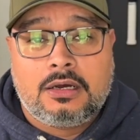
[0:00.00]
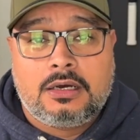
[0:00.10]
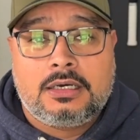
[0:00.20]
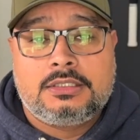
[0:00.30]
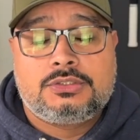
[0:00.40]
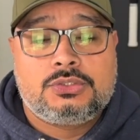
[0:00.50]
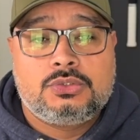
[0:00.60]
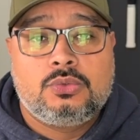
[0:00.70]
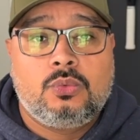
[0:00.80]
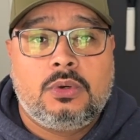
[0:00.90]
on
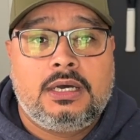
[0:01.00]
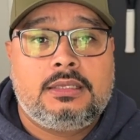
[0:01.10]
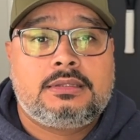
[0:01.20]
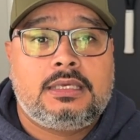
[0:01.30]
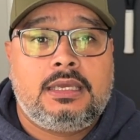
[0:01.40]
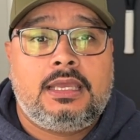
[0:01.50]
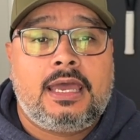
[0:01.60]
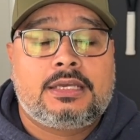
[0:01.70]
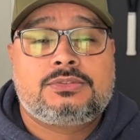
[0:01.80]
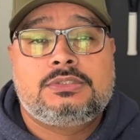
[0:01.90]
to what they
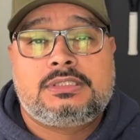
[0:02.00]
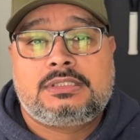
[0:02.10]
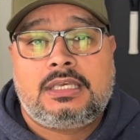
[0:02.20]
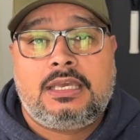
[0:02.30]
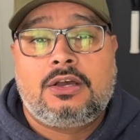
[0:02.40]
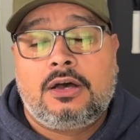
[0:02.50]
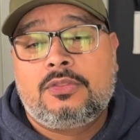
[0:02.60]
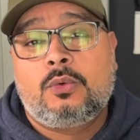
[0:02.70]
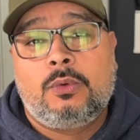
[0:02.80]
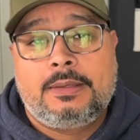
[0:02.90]
actually say on
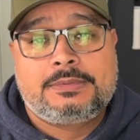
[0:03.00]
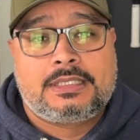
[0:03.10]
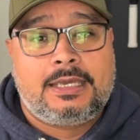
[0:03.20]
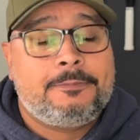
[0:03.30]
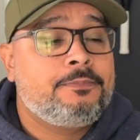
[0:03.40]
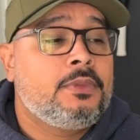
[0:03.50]
the website.